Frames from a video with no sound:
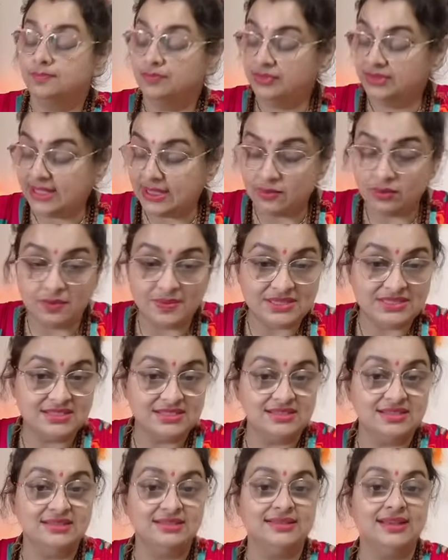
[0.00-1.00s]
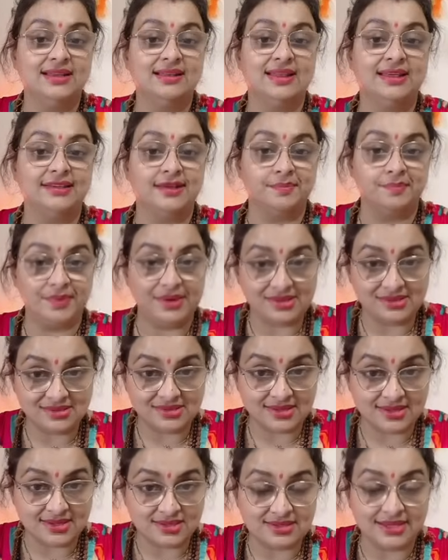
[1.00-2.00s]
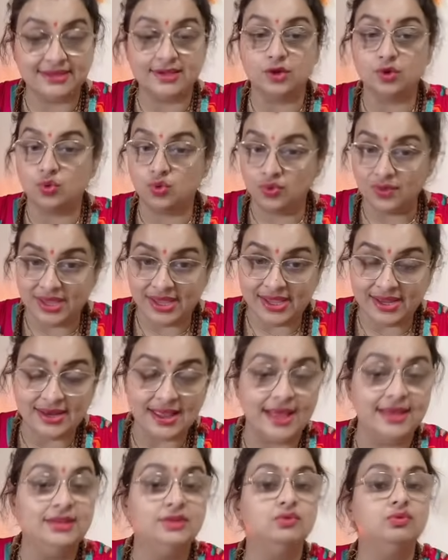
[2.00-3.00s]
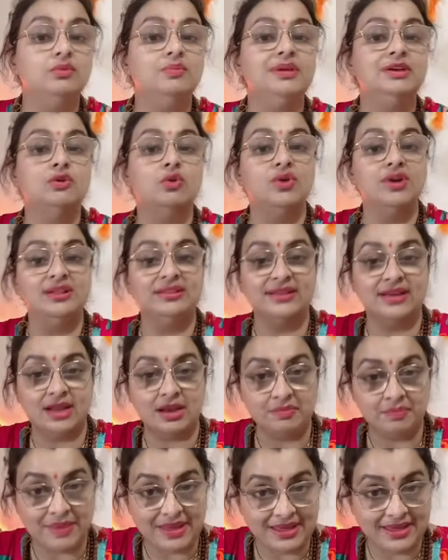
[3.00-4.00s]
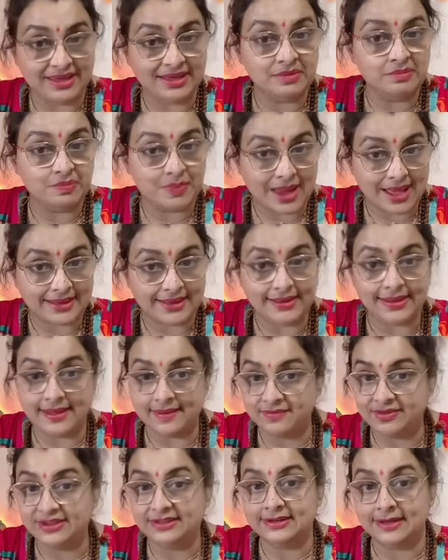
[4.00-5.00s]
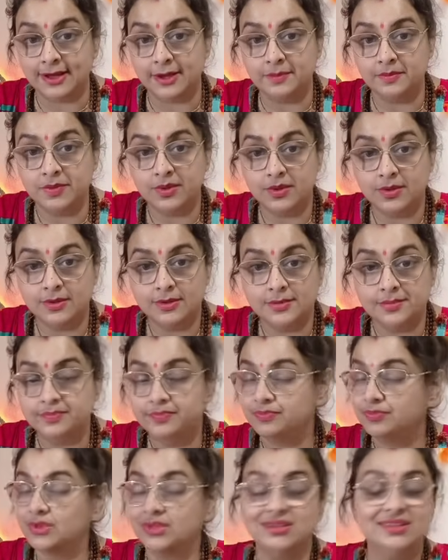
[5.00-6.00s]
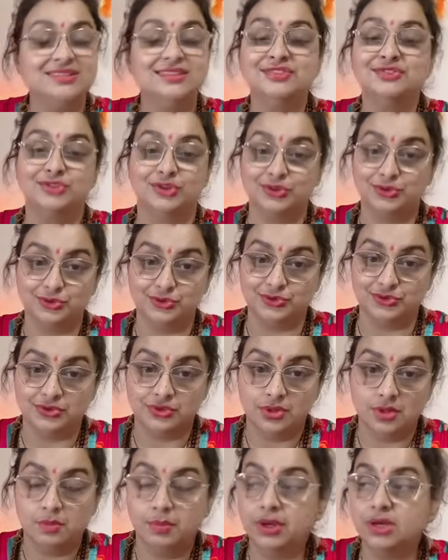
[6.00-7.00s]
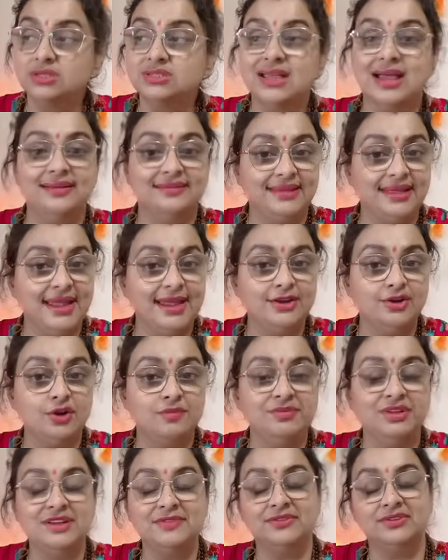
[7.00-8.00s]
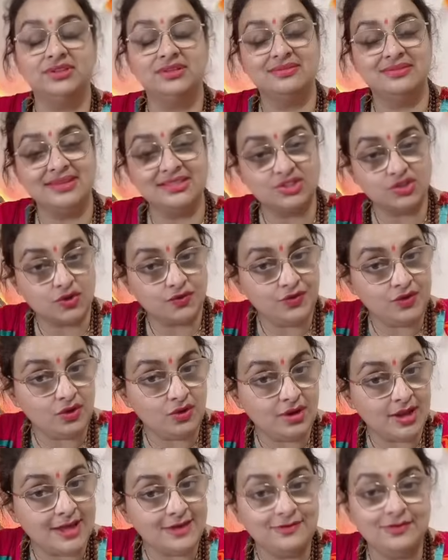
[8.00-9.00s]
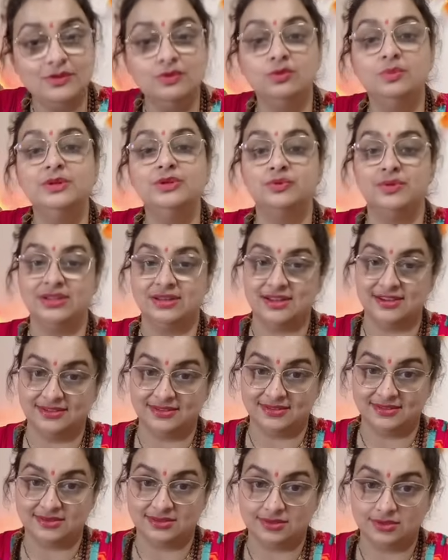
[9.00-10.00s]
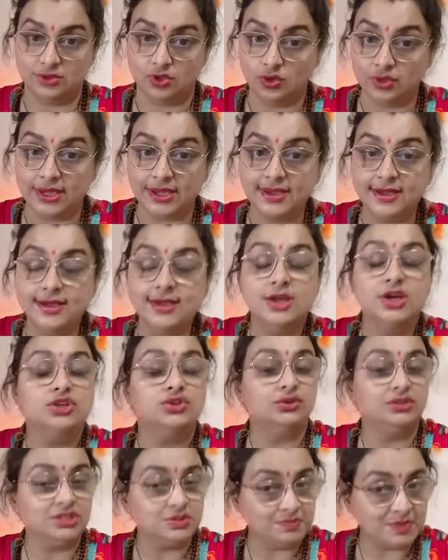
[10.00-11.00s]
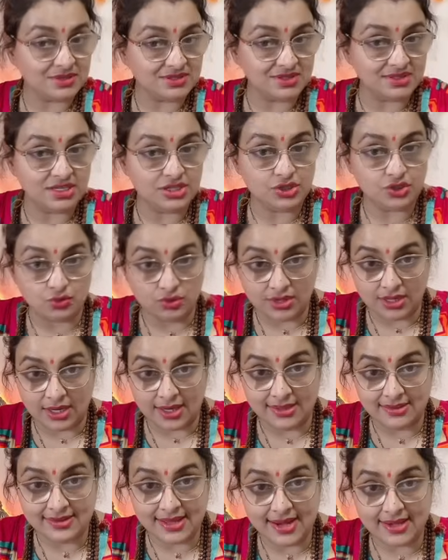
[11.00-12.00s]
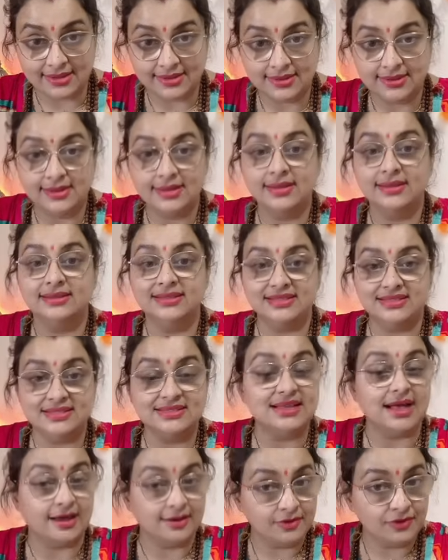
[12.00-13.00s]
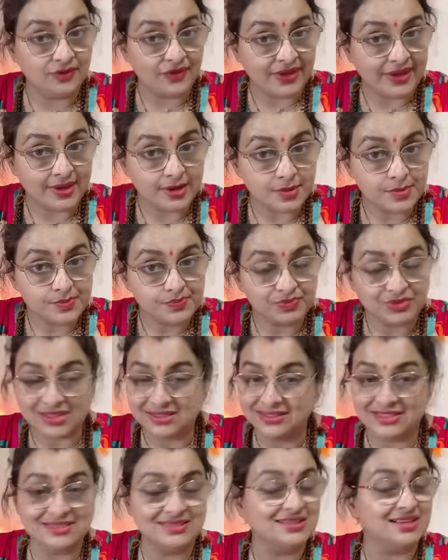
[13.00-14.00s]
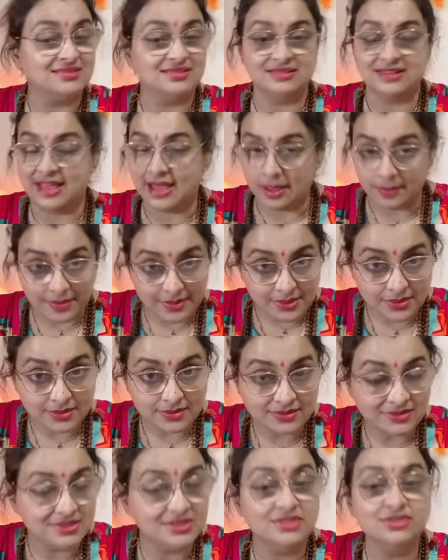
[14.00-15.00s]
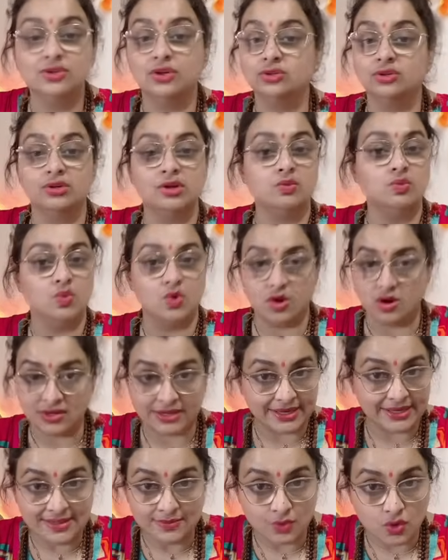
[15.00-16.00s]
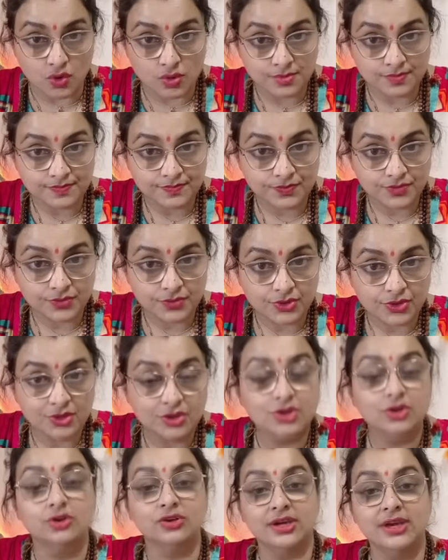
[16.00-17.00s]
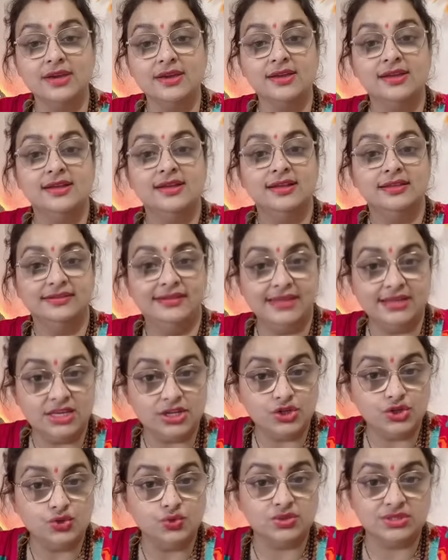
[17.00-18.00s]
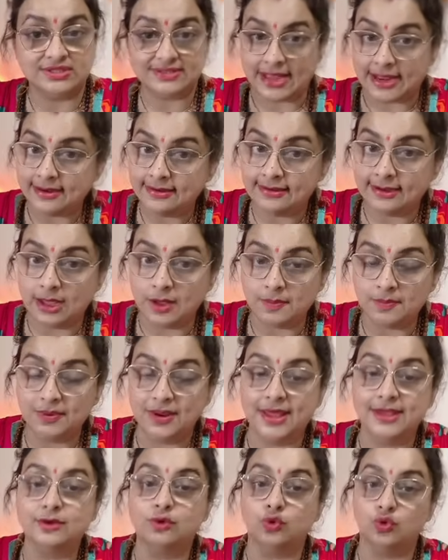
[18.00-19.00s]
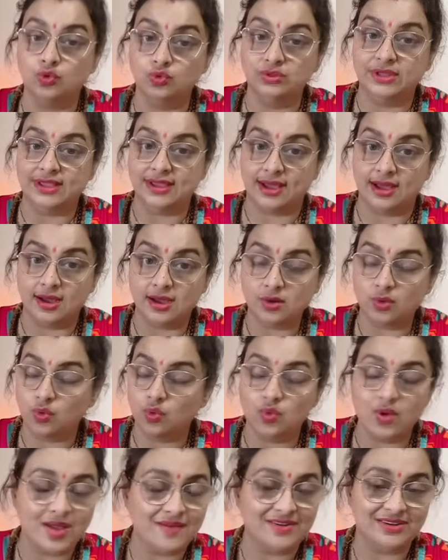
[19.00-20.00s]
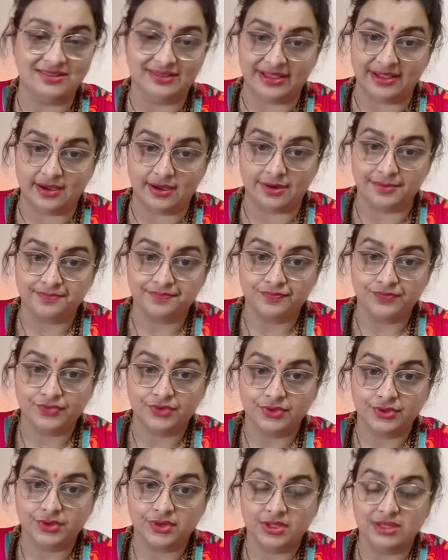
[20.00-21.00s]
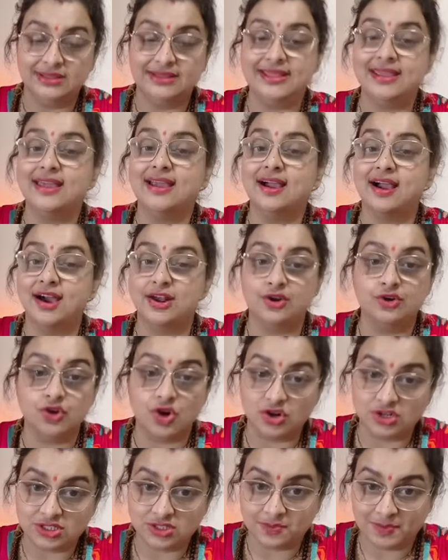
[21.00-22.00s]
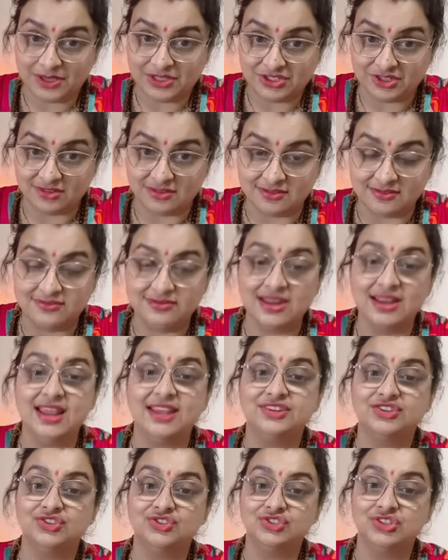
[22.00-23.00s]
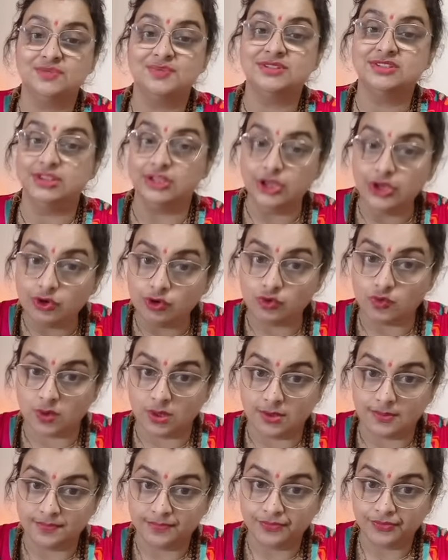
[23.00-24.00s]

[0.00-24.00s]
They will be sitting there like a princess, like a queen, and you will be going there and begging and bragging every time. This is not good because at the end of the day for the rest of your life you will be doing like this okay so this person need to learn that this is unfair this doesn't happen this is not going to work anymore okay they need to stand up like who they are, whoever they are. They are not special. Relationship is equal.